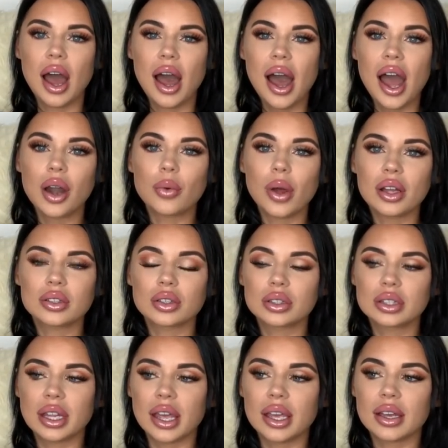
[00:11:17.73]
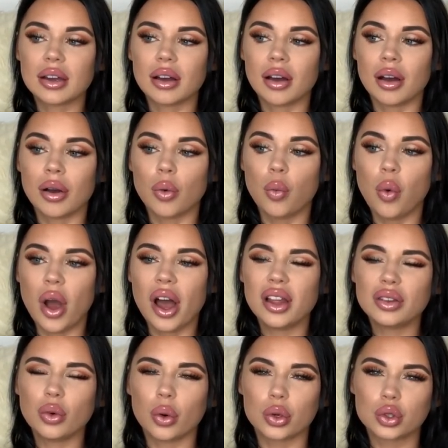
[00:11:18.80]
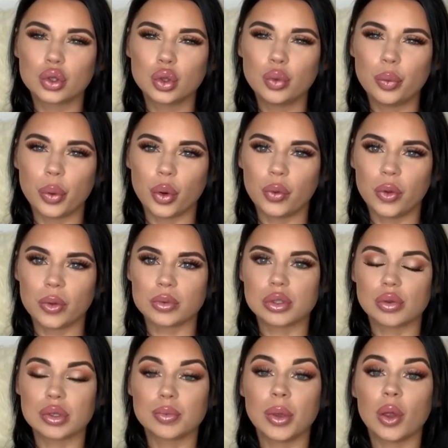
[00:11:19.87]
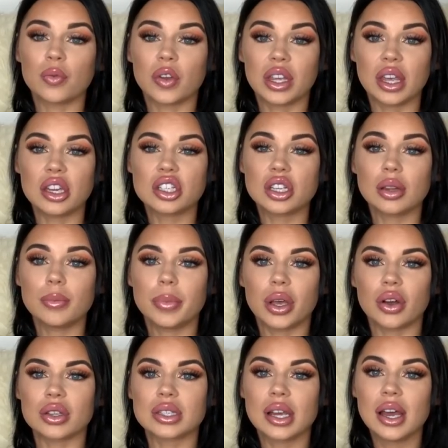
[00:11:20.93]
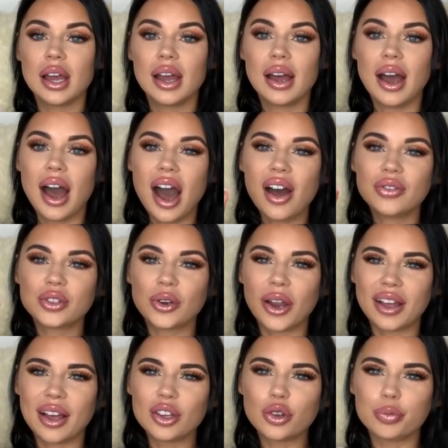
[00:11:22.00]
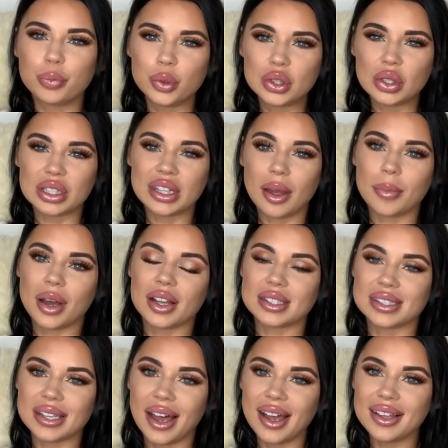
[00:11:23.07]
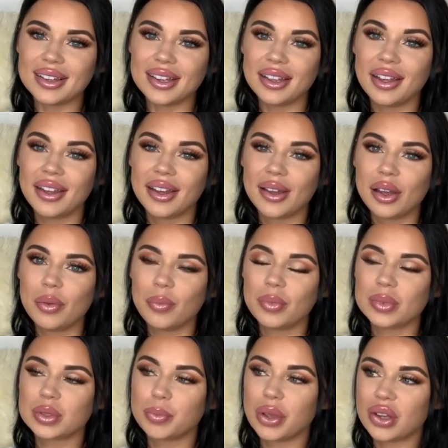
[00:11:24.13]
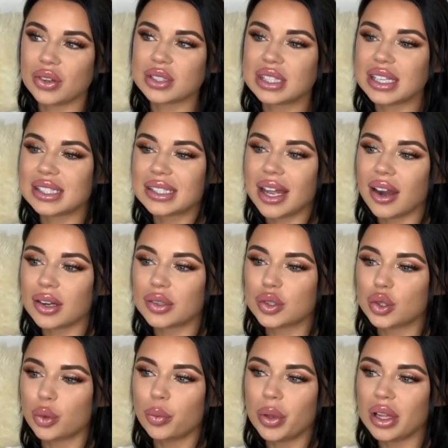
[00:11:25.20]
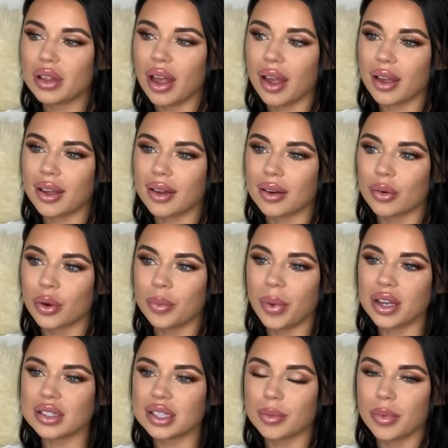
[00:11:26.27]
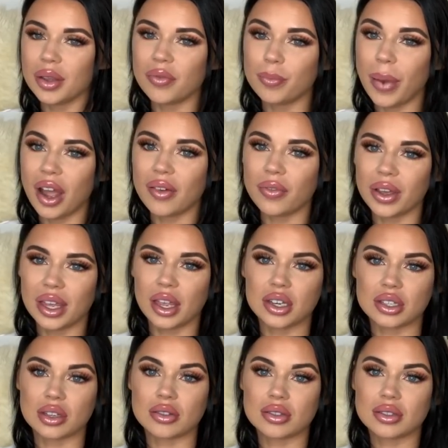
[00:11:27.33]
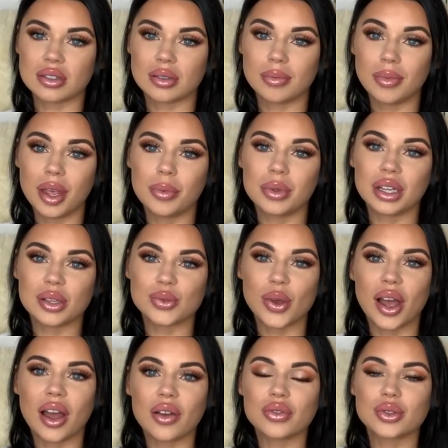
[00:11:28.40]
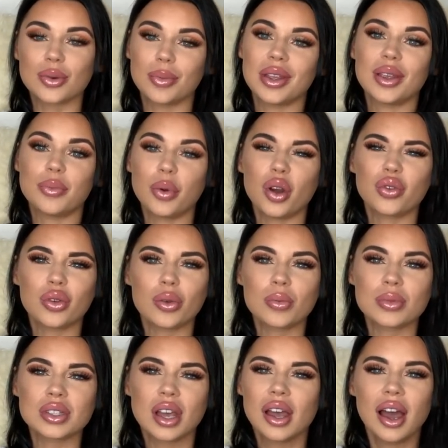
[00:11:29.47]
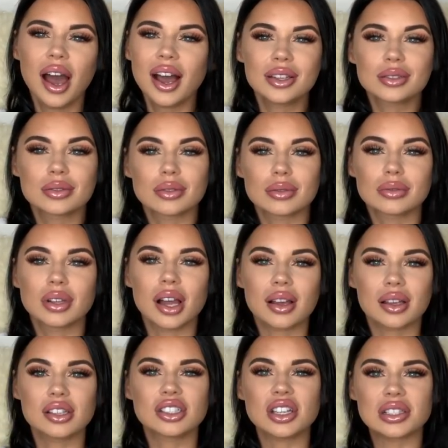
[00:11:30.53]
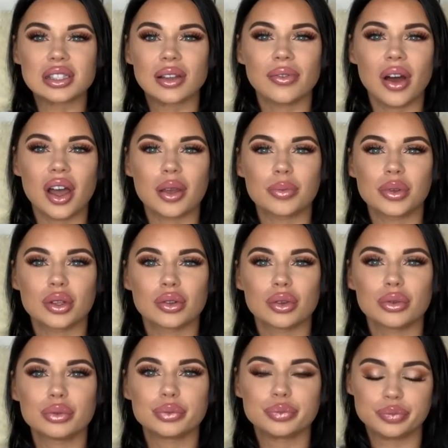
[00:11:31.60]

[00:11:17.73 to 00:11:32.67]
I rather take one or two perfumes with me on vacation, because after I kind of put them aside, because they start to be like reminding me of my vacations. Maybe that's why I have so many perfumes. I don't know, like it's just a vibe, you know.